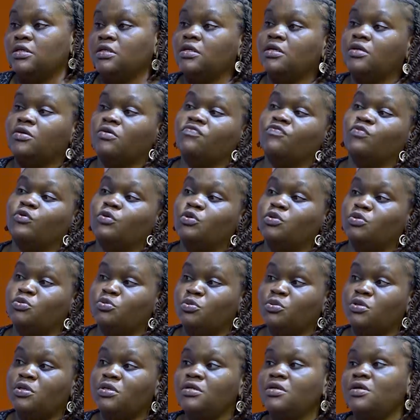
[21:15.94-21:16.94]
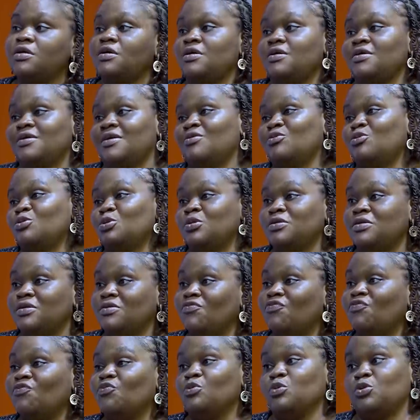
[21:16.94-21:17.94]
You're taking care of your children. You're not
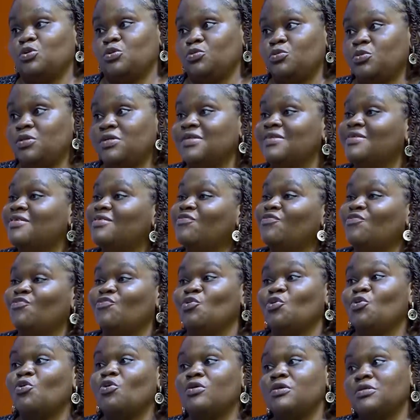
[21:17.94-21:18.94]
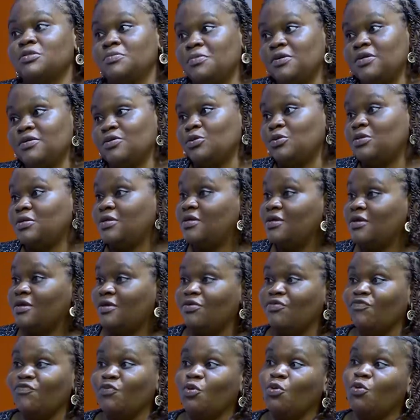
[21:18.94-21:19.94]
just taking care of your children, you're taking care of your husband, you're
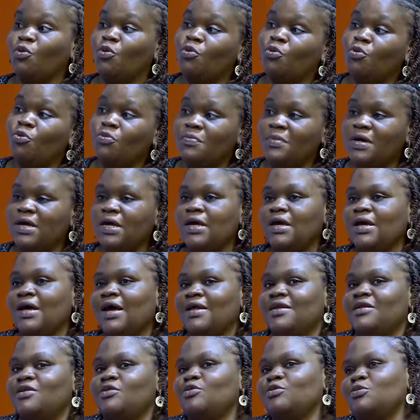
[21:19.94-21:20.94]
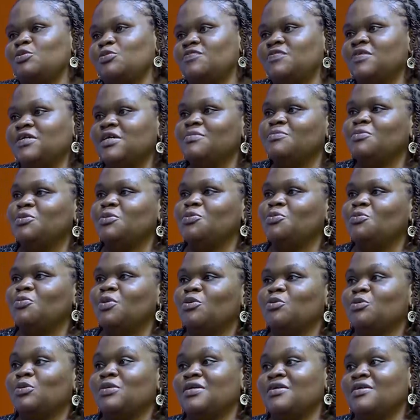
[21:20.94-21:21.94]
taking care of your home. And a lot of
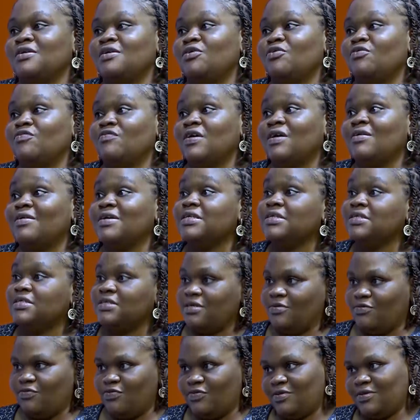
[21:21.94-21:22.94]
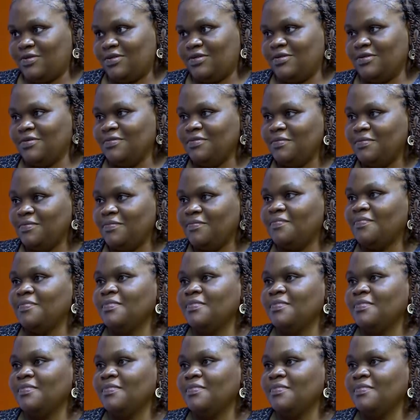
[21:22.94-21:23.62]
times we're not taking care of ourselves.